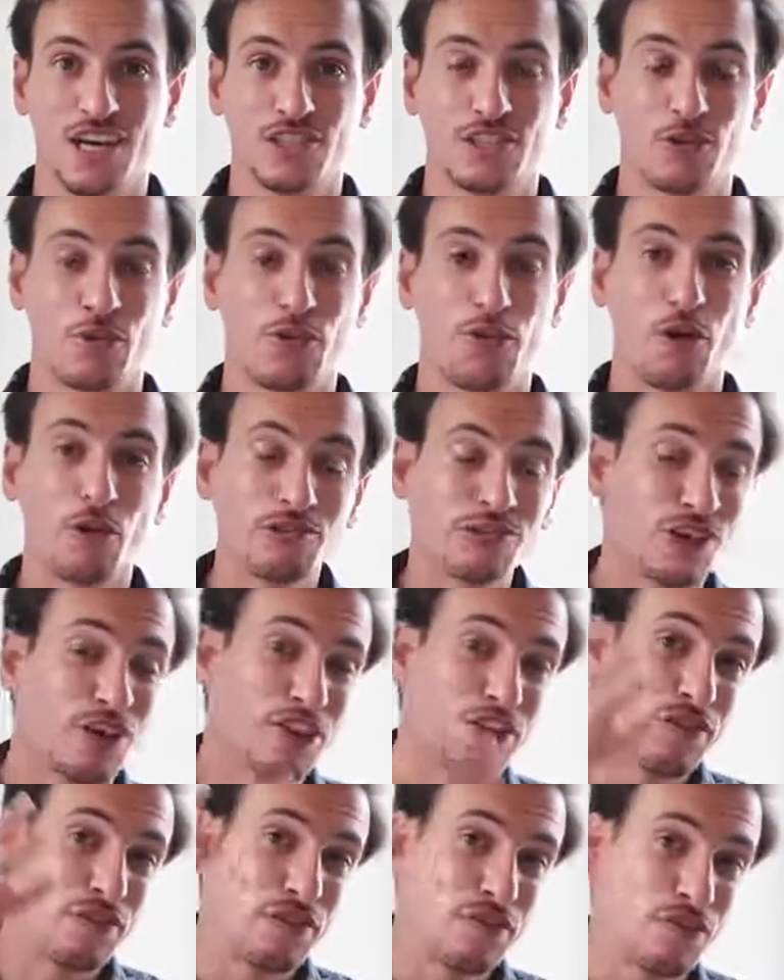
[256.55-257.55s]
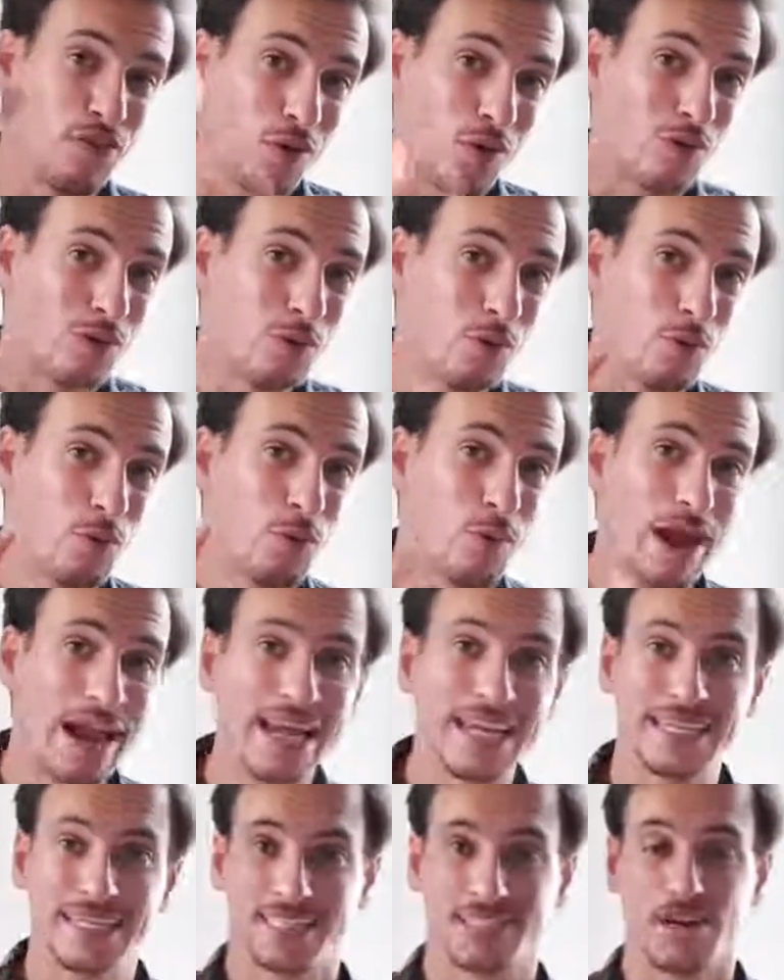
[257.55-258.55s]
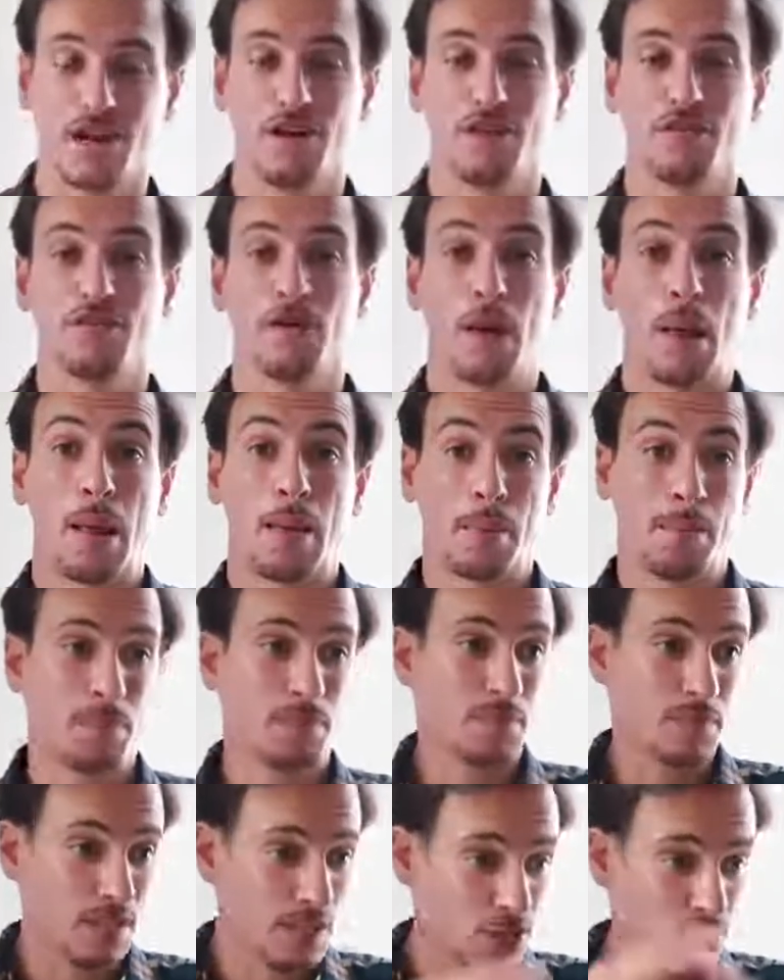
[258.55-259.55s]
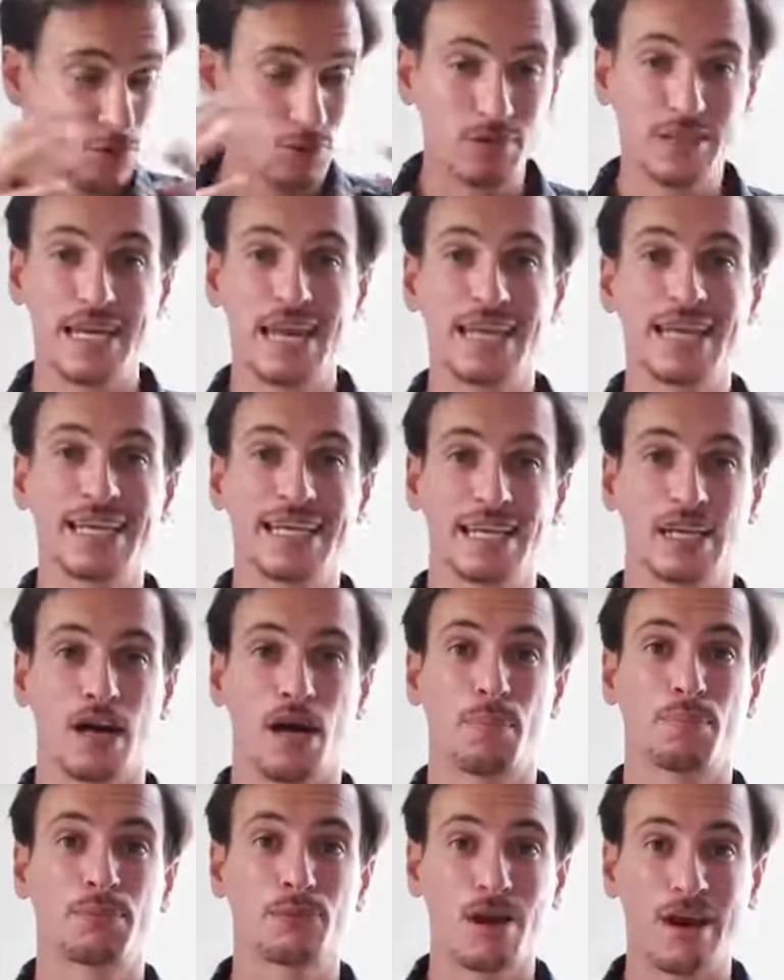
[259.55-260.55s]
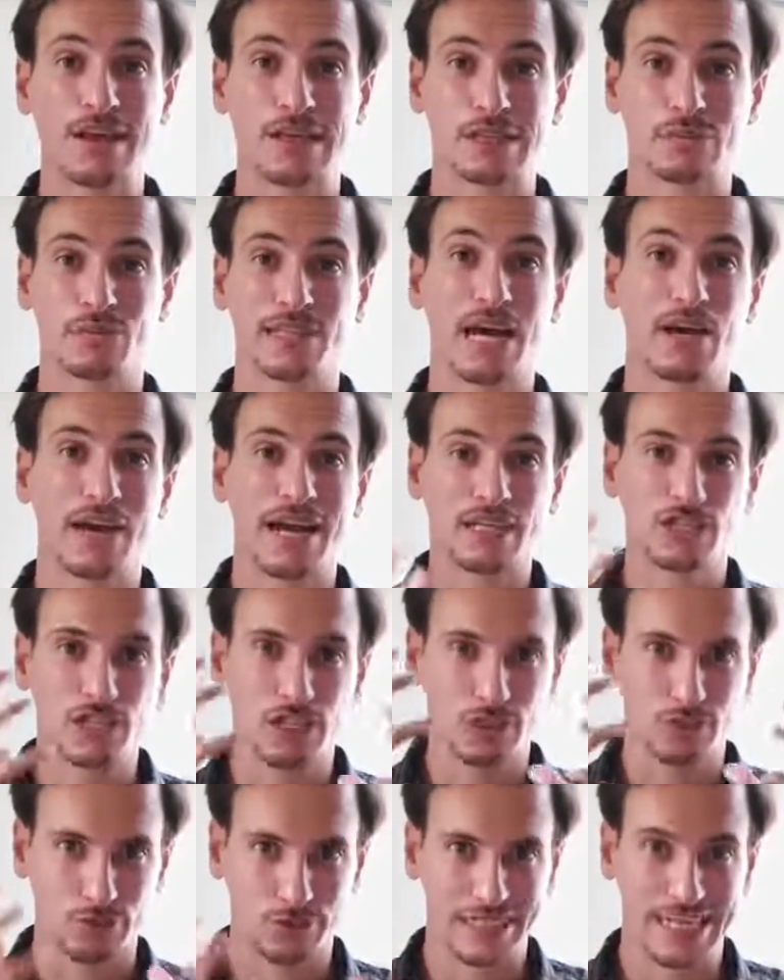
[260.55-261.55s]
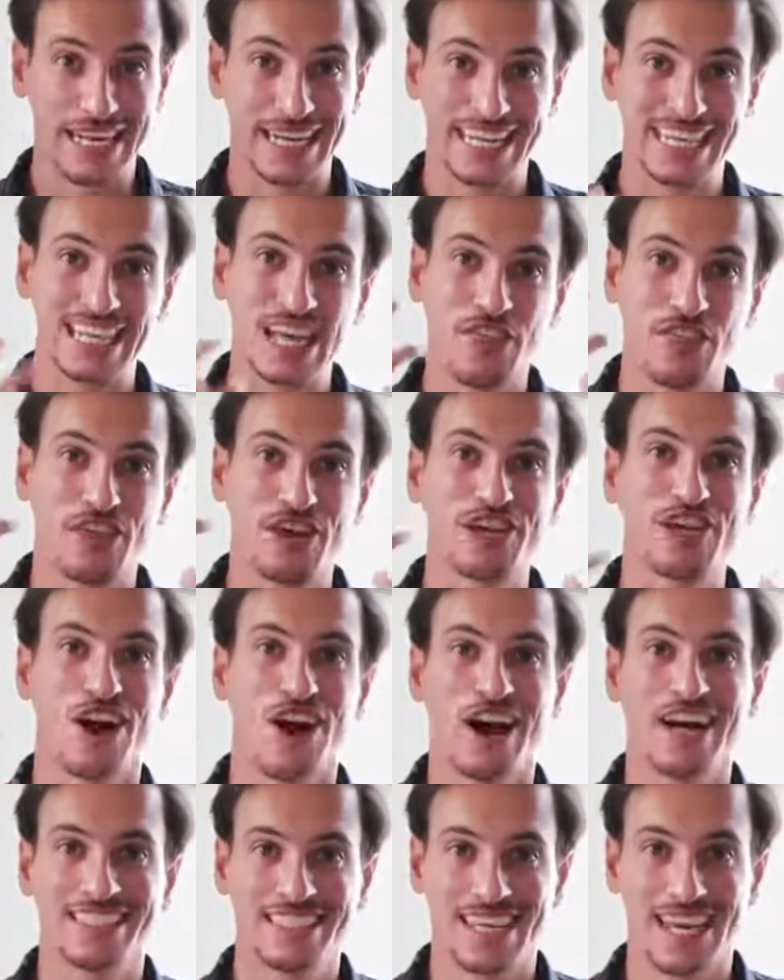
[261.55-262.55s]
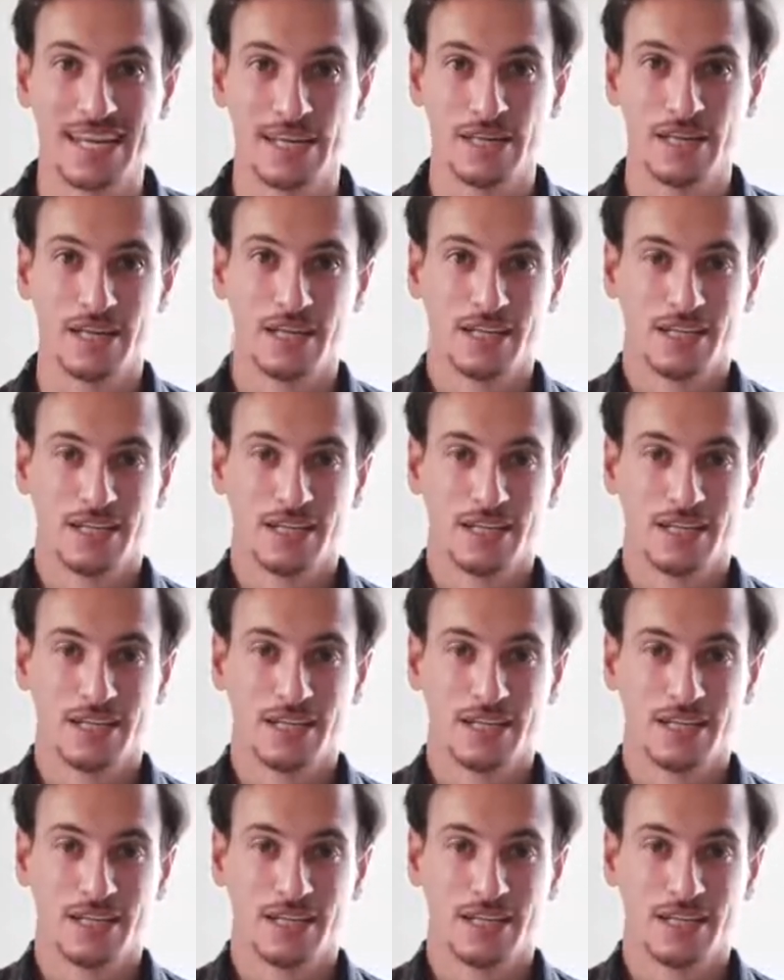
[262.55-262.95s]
So those are the 4 ways of creating a product without actually creating the content.